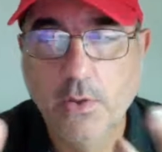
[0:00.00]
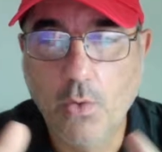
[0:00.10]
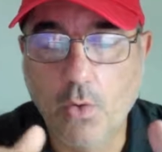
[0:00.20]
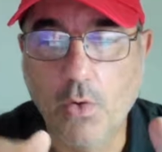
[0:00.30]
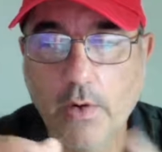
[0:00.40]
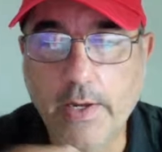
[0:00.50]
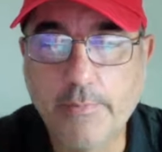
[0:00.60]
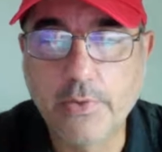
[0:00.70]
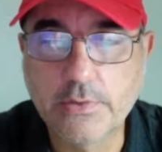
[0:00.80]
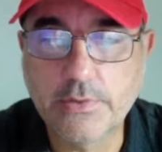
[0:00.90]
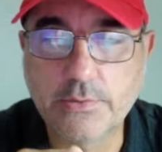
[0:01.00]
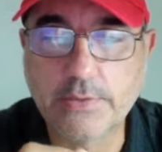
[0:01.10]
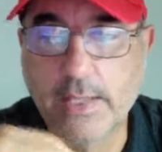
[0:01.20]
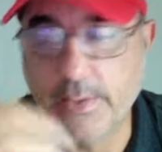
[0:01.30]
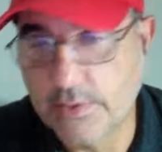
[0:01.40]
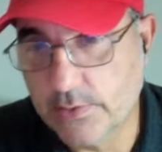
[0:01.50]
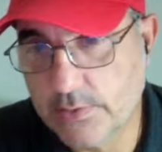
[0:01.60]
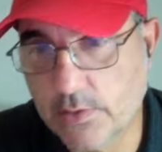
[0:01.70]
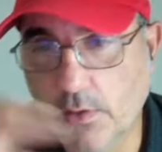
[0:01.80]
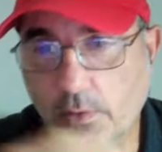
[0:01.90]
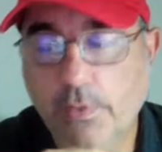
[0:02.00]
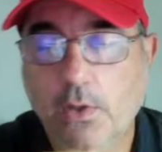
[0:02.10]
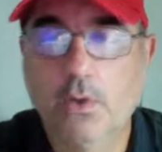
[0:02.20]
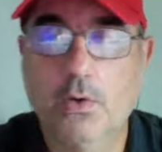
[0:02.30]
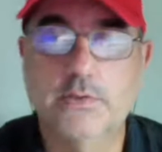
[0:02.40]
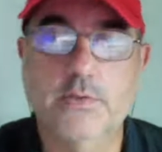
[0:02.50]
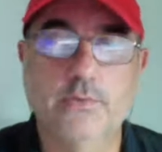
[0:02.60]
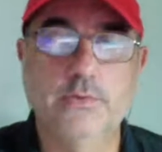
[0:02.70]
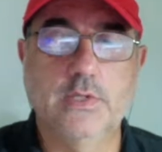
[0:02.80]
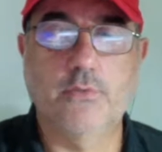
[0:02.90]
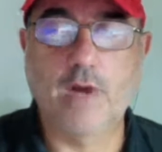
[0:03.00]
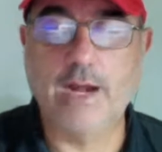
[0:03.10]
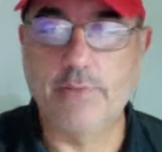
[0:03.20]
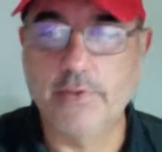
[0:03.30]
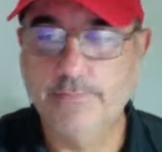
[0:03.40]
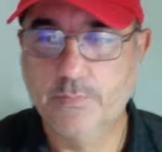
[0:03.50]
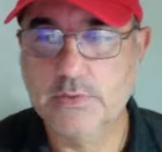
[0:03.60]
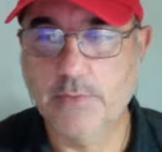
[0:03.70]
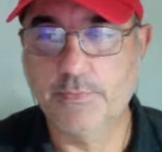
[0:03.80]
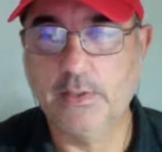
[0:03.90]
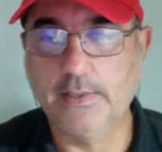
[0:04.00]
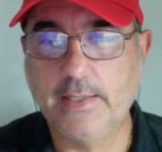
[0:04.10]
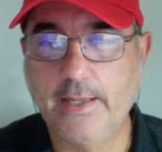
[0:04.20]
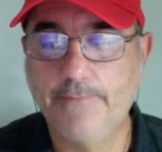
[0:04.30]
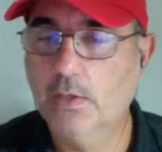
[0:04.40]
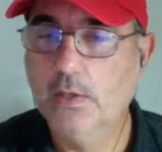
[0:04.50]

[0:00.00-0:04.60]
or a person who's engaged in assault, or someone who's done robbery, something like that.